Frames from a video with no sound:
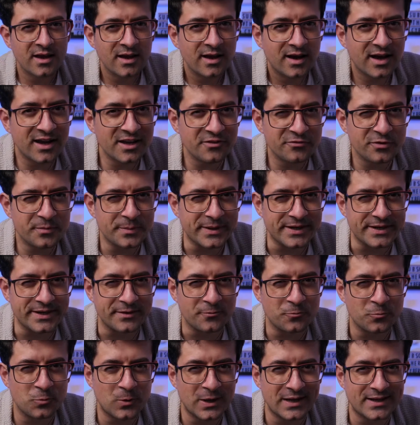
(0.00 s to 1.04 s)
Hi everybody
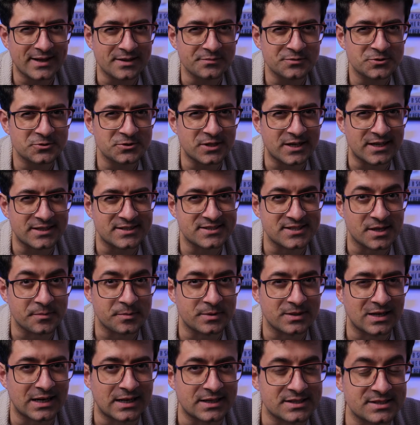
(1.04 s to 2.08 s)
and welcome to
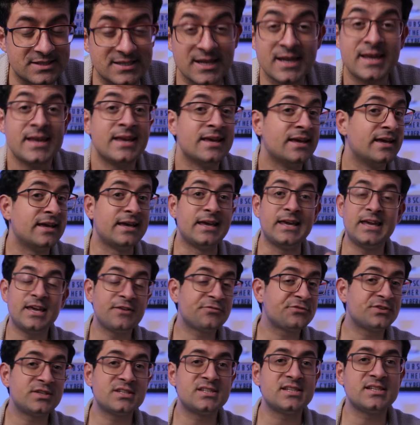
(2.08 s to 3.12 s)
TheRedCyberGlass.
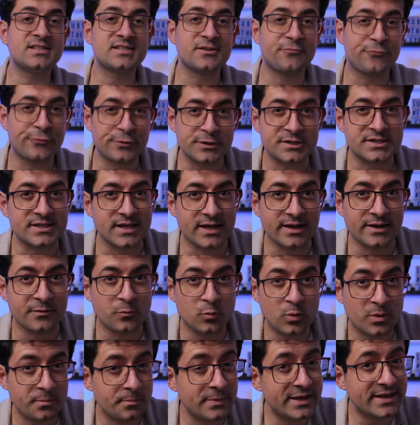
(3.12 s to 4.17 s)
If this is the first
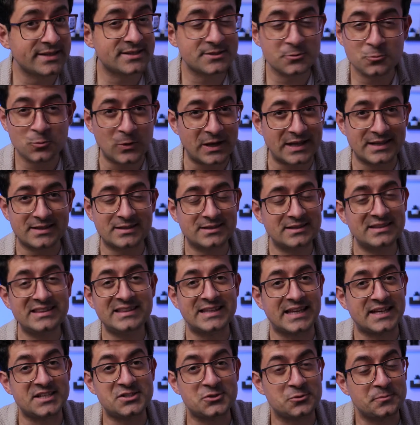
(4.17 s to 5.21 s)
time we meet, well,
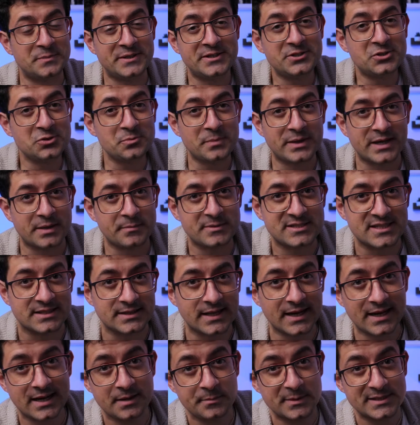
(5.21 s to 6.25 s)
nice to meet you. My name is
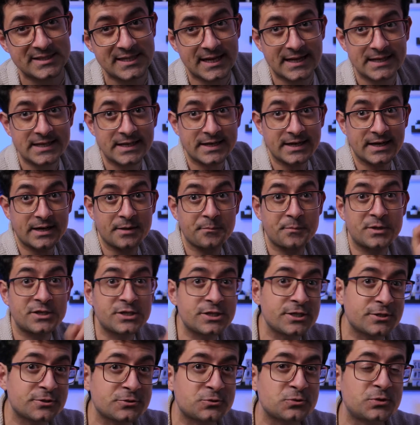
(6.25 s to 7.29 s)
Andrea, I'm Italian, and I'm
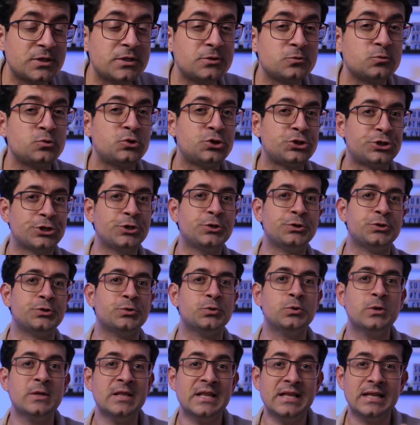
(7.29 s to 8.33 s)
here today to show
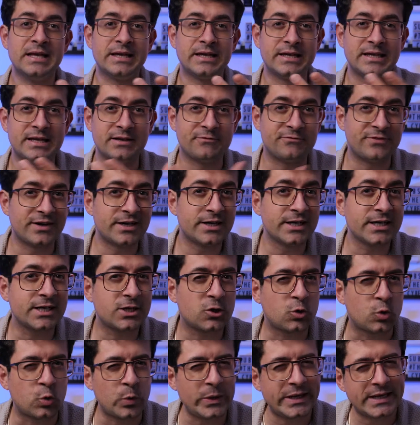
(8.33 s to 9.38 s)
you in a very
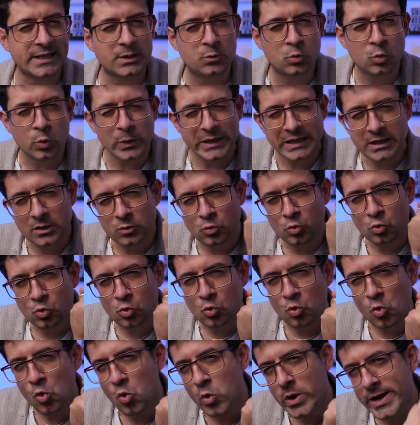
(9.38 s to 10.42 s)

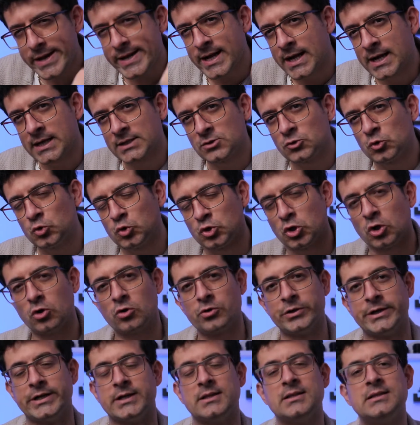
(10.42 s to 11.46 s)
quick
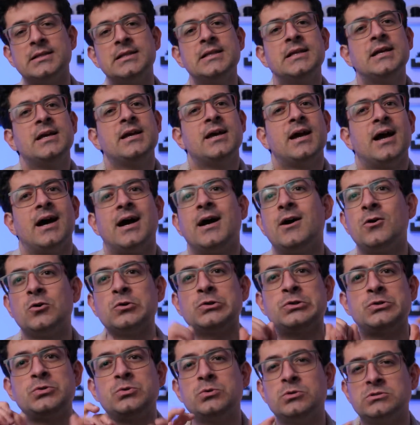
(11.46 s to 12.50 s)
tutorial
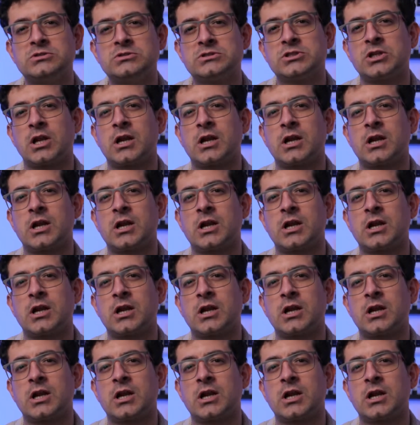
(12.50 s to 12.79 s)
how to